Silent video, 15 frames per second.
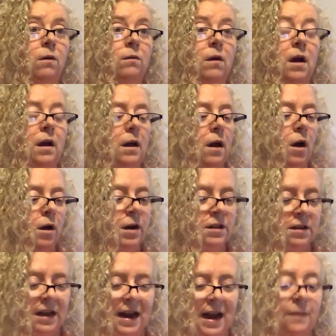which
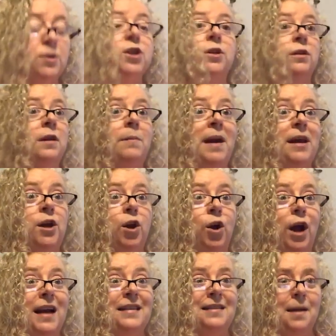you know, Ernest
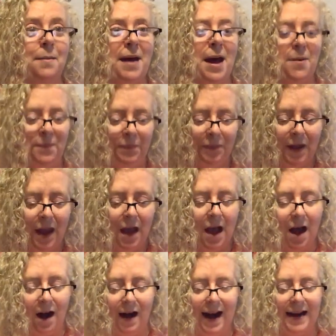can absolutely make you
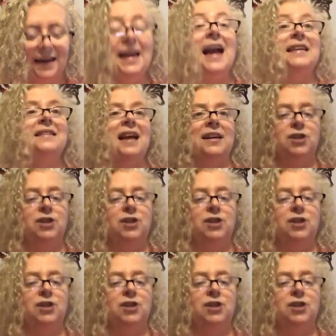crazy about.